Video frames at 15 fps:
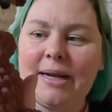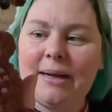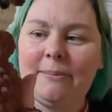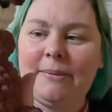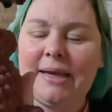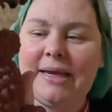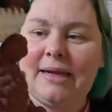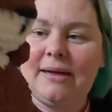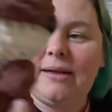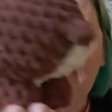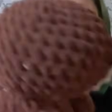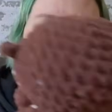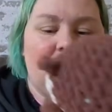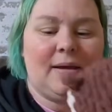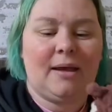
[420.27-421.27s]
I made
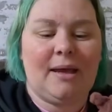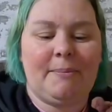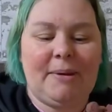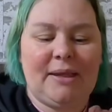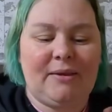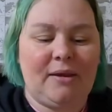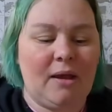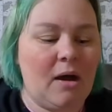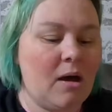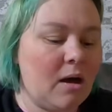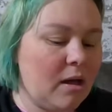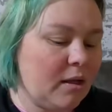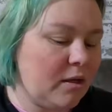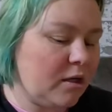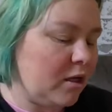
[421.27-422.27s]
the
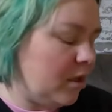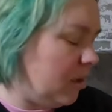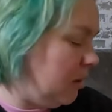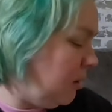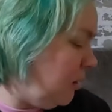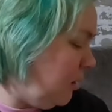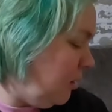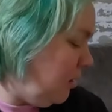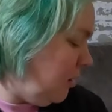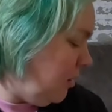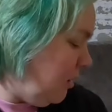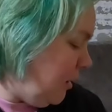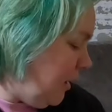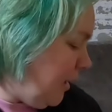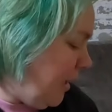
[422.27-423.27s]
otter,
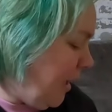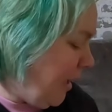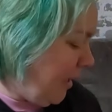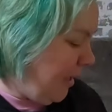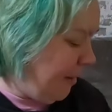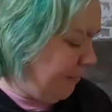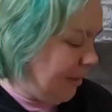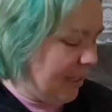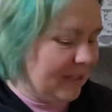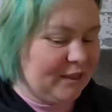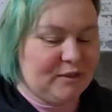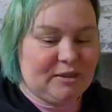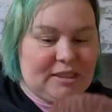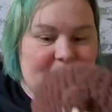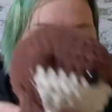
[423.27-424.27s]
and
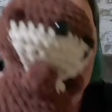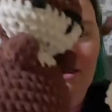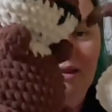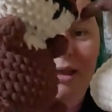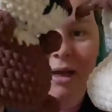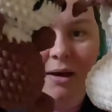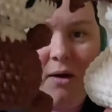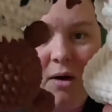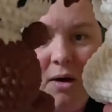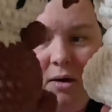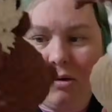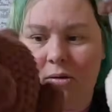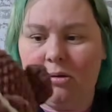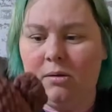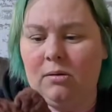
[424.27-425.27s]
you see they
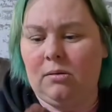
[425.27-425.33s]
all